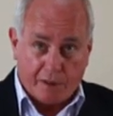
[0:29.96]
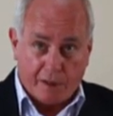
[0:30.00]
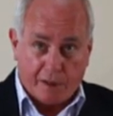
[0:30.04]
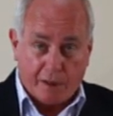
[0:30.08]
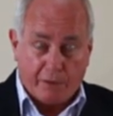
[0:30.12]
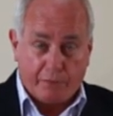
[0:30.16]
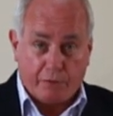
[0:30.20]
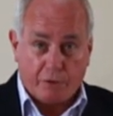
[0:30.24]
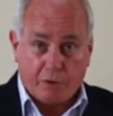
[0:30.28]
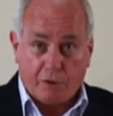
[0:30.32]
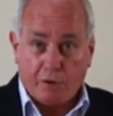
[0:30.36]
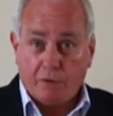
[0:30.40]

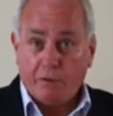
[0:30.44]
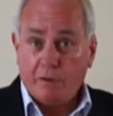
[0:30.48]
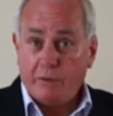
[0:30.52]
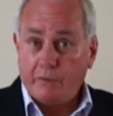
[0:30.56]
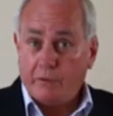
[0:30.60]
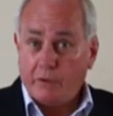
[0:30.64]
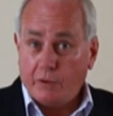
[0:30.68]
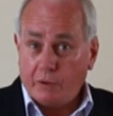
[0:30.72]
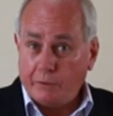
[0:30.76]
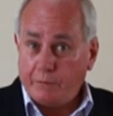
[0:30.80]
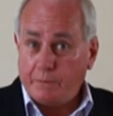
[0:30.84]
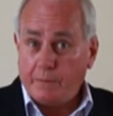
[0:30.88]
If you don't have
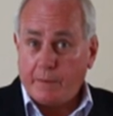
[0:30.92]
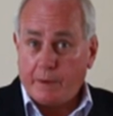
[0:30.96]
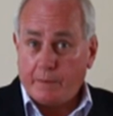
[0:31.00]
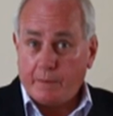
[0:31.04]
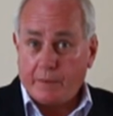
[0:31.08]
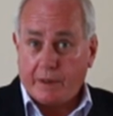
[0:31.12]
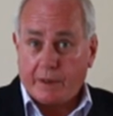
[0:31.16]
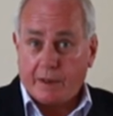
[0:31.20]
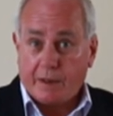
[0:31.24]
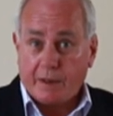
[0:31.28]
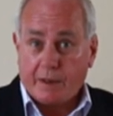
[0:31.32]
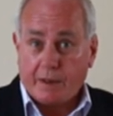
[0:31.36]
enough
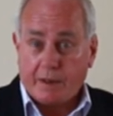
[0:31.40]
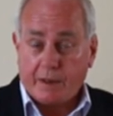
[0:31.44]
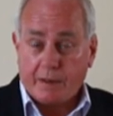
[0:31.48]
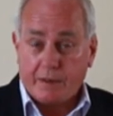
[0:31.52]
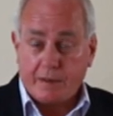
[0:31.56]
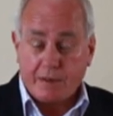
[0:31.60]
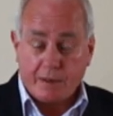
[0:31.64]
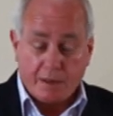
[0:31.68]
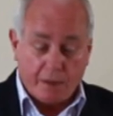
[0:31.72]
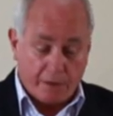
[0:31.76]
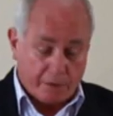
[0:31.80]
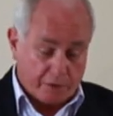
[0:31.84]
memory
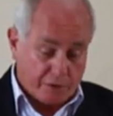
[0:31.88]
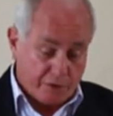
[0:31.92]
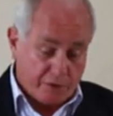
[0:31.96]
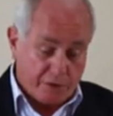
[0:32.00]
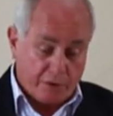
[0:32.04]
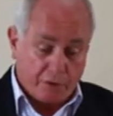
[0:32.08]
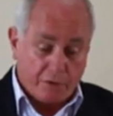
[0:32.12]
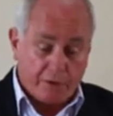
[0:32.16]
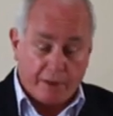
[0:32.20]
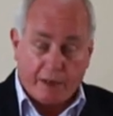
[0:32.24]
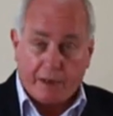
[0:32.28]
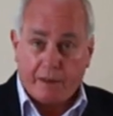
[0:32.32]
cards, there's
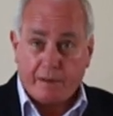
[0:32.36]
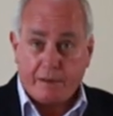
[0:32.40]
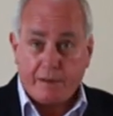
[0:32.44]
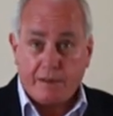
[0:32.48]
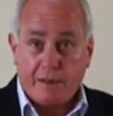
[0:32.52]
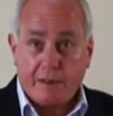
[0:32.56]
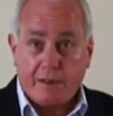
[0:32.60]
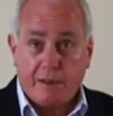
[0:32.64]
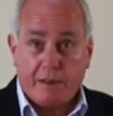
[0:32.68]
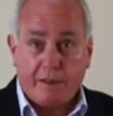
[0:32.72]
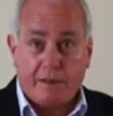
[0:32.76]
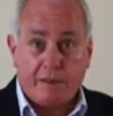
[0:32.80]
no
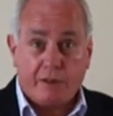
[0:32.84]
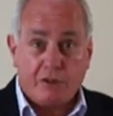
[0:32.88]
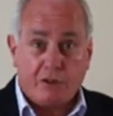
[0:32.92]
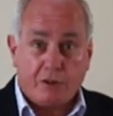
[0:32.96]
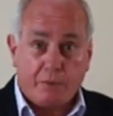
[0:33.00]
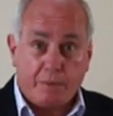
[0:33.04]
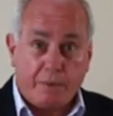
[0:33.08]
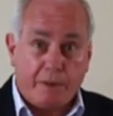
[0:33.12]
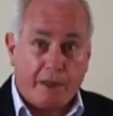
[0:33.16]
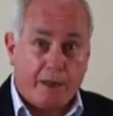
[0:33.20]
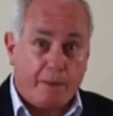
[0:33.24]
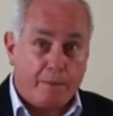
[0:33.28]
guarantee that
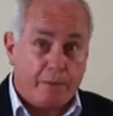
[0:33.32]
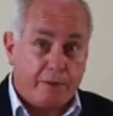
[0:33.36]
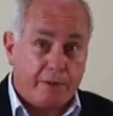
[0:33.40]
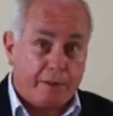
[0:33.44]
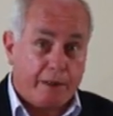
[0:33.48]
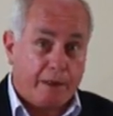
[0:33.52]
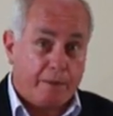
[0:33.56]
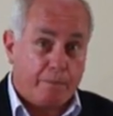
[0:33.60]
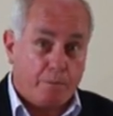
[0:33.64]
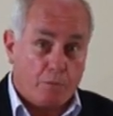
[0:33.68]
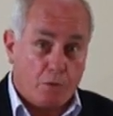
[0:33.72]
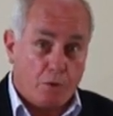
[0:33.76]
you'll be able to
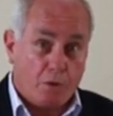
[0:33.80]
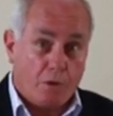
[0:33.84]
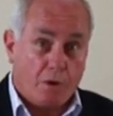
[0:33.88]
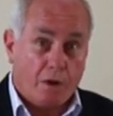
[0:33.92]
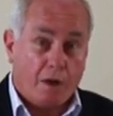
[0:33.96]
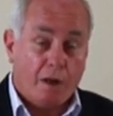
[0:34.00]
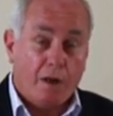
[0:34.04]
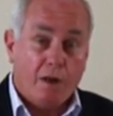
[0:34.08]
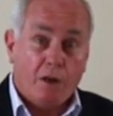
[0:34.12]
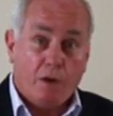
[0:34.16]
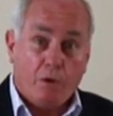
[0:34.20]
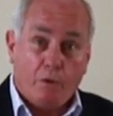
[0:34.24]
get
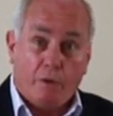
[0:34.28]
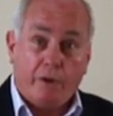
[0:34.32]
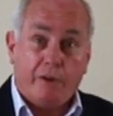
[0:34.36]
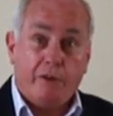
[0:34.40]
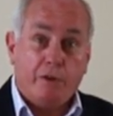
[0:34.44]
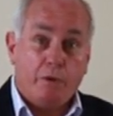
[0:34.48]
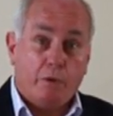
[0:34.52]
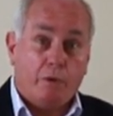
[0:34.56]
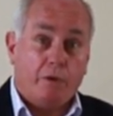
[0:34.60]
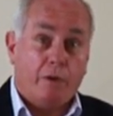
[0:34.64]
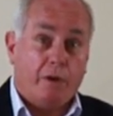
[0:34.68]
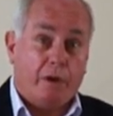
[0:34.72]
more when
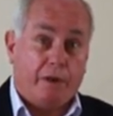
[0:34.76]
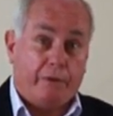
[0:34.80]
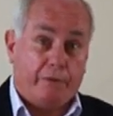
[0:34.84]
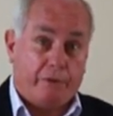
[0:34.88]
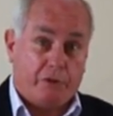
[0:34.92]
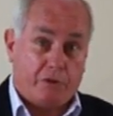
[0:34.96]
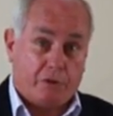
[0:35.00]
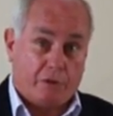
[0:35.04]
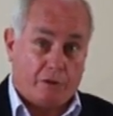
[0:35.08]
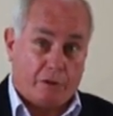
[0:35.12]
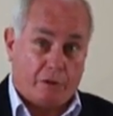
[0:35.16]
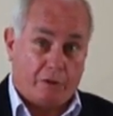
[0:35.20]
you arrive
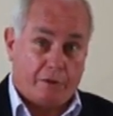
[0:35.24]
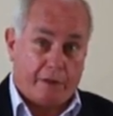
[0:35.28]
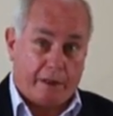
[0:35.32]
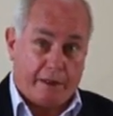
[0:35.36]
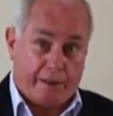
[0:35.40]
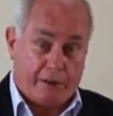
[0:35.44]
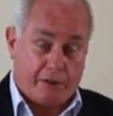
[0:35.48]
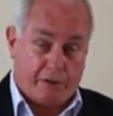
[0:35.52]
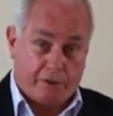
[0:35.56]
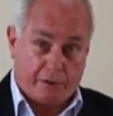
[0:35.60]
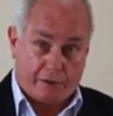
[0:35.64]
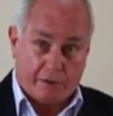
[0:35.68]
at your
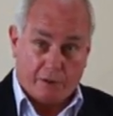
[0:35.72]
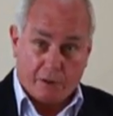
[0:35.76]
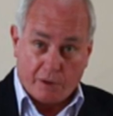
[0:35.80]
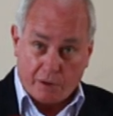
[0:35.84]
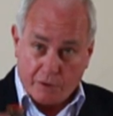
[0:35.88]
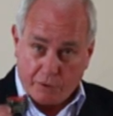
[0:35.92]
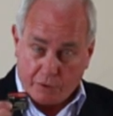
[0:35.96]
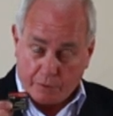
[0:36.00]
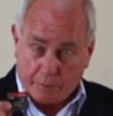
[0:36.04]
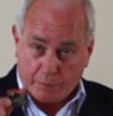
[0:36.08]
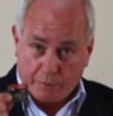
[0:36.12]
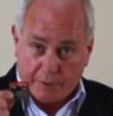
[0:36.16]
location.
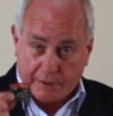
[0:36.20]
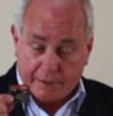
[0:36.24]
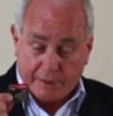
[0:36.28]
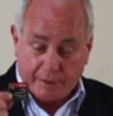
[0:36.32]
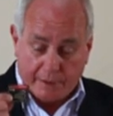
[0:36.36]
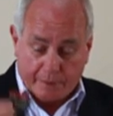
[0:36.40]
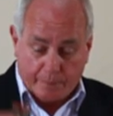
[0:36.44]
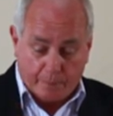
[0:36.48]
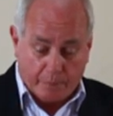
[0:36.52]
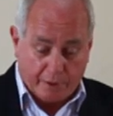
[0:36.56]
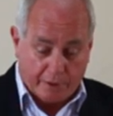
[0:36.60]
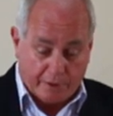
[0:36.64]
So bring
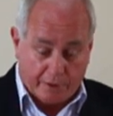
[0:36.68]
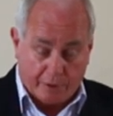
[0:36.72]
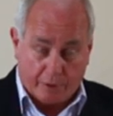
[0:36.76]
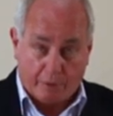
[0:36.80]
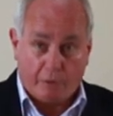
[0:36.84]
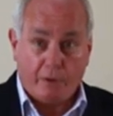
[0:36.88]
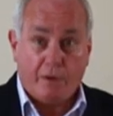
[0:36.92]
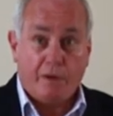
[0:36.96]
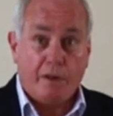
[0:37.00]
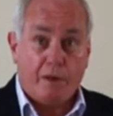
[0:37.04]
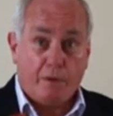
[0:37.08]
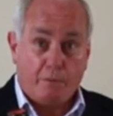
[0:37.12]
them with you
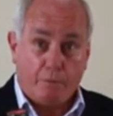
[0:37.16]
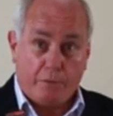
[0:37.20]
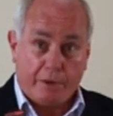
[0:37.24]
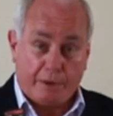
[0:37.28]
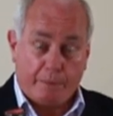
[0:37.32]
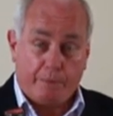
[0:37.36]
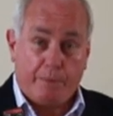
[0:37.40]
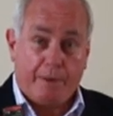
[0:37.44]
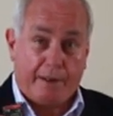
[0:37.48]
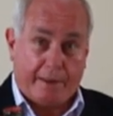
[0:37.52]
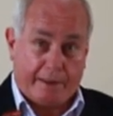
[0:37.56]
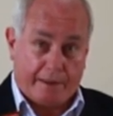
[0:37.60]
and
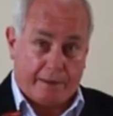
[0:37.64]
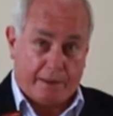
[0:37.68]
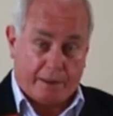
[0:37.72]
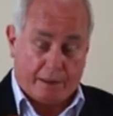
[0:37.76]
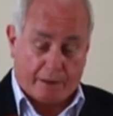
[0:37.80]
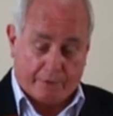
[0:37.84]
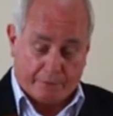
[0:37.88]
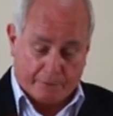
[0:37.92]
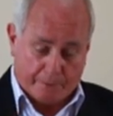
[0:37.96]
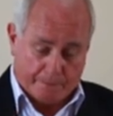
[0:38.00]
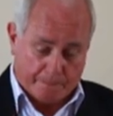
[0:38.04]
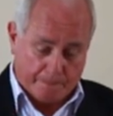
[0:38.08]
bring plenty
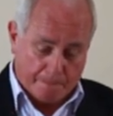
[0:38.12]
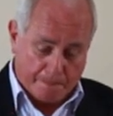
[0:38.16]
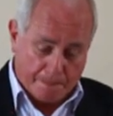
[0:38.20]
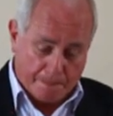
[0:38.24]
of them.